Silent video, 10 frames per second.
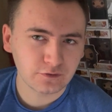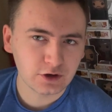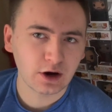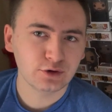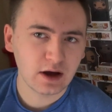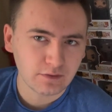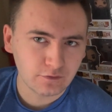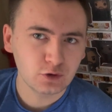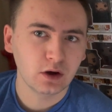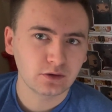Fear. I do have a
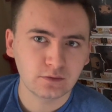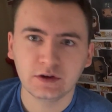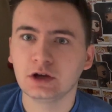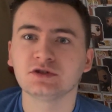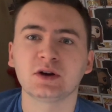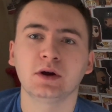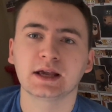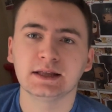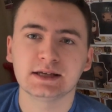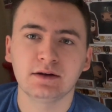few other videos I want
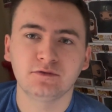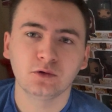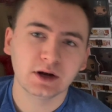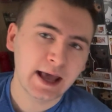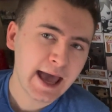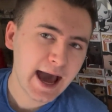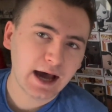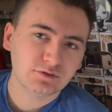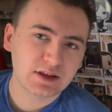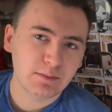to get done for it
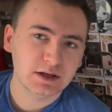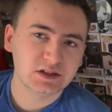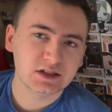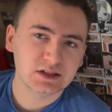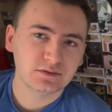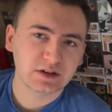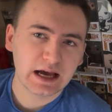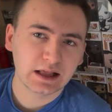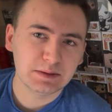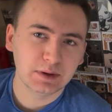after that mid-season
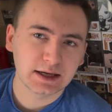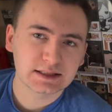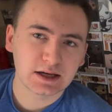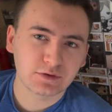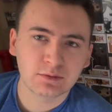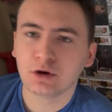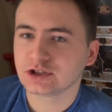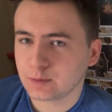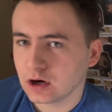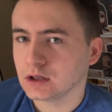finale, but for the
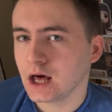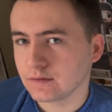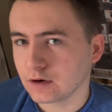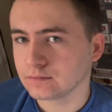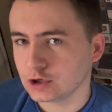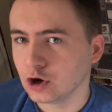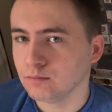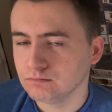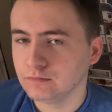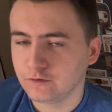most part, a lot of our, you
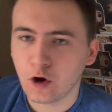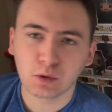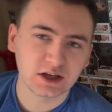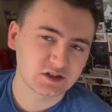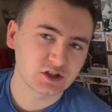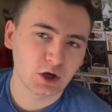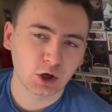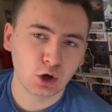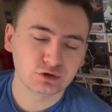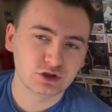know, focus is going
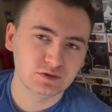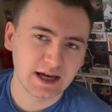to go to